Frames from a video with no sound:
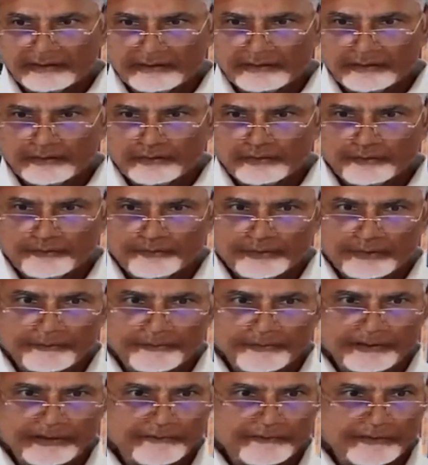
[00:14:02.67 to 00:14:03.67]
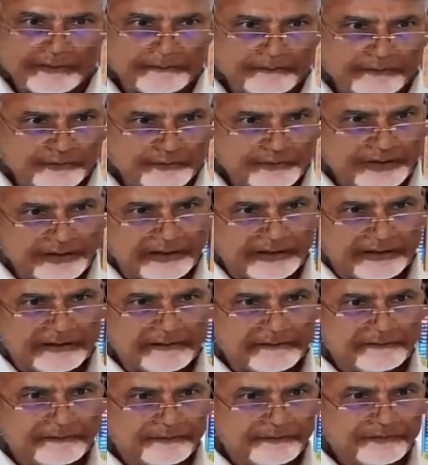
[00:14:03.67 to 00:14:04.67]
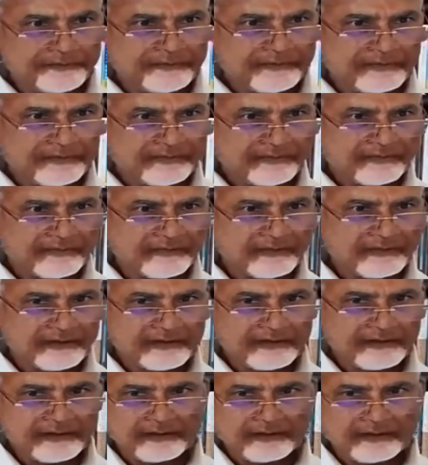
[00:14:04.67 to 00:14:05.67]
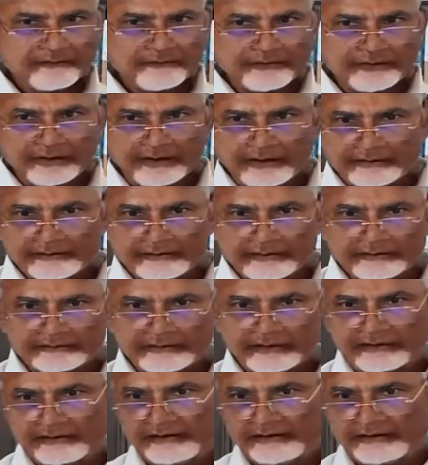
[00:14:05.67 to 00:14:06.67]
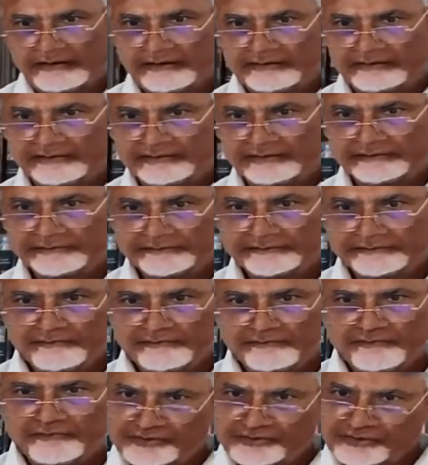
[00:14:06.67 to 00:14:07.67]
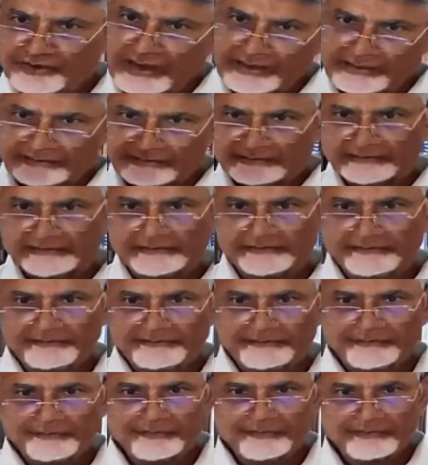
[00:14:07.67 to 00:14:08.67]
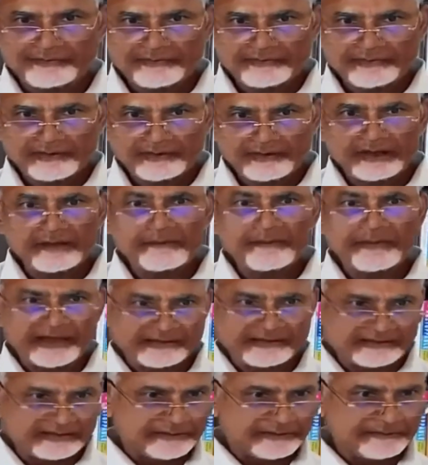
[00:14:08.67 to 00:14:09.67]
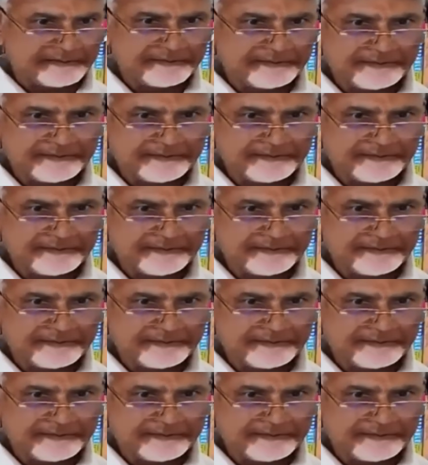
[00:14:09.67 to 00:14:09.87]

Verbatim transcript: You prepare from today for another 30 years. Visualize, imagine.